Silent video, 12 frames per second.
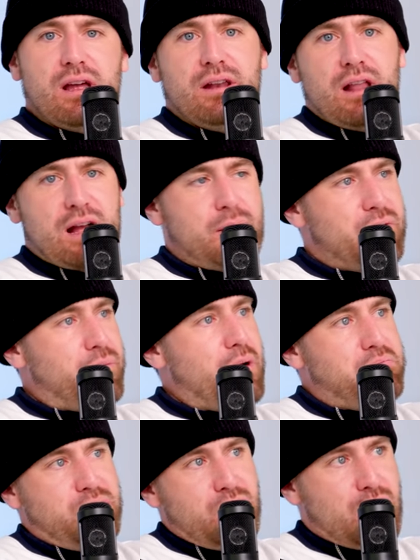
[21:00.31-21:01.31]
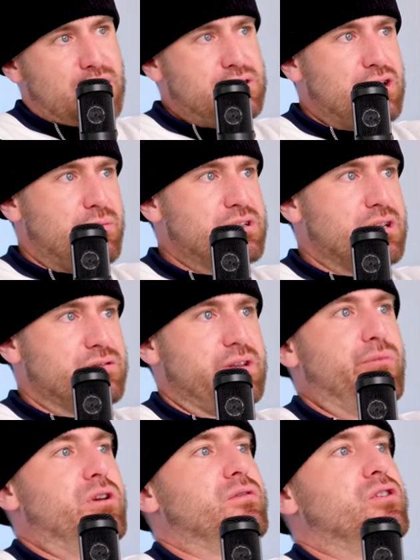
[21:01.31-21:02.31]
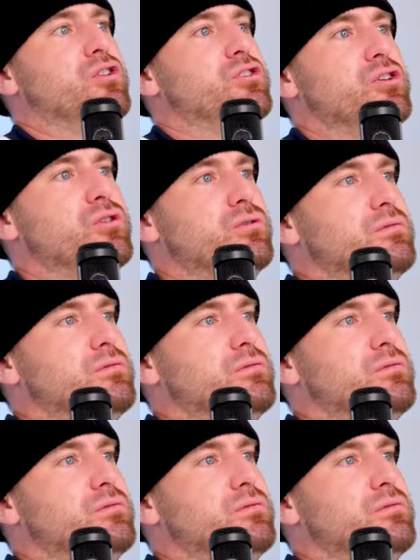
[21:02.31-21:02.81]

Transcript: And like I'm a you know, I consider myself somewhat of a good